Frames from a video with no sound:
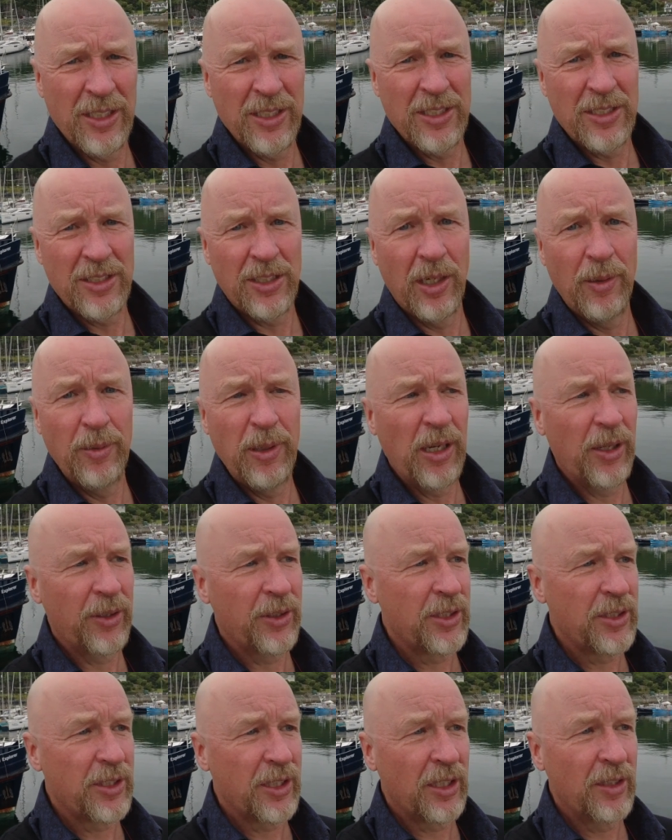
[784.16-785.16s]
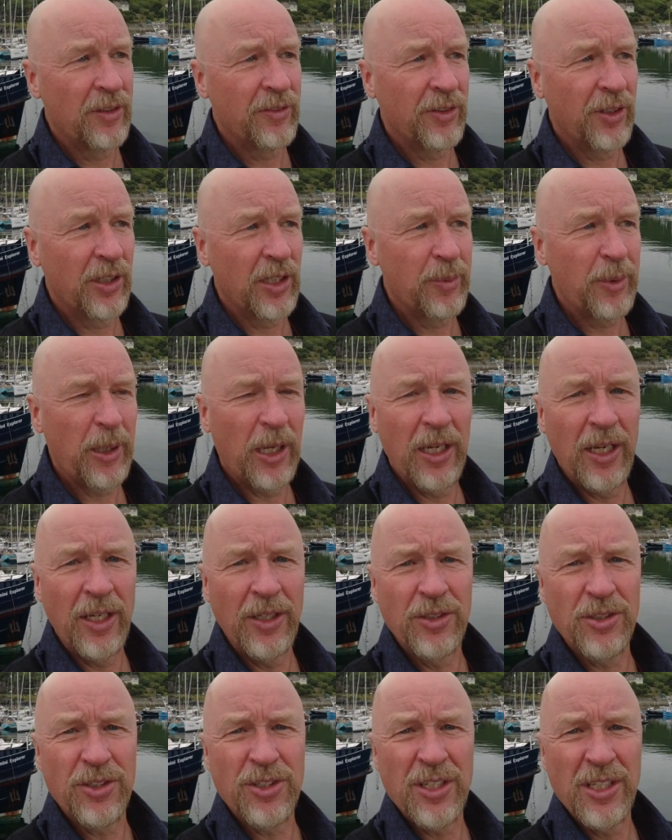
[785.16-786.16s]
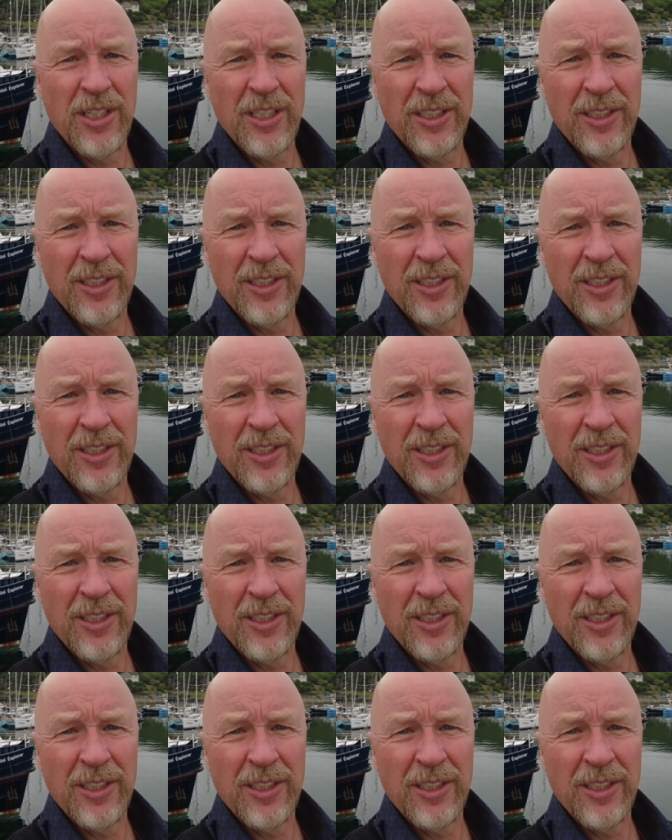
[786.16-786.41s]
It's time now, I think, to go and find a bit of lunch.